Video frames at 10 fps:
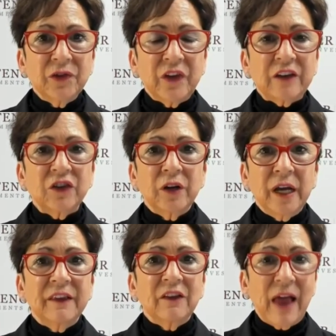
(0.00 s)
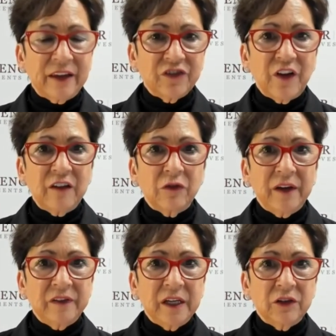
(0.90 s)
sector in the last five
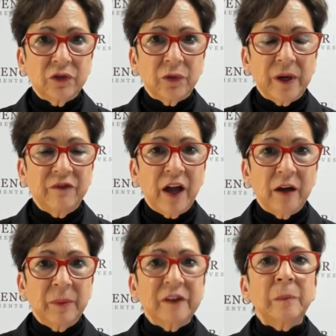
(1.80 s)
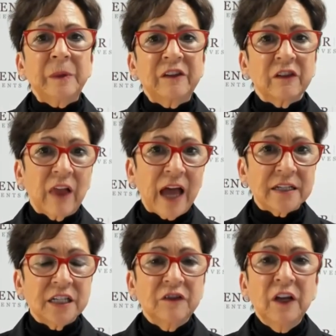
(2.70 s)
rising interest rate environments. Be
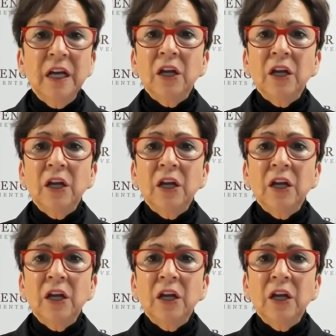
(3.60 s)
selective.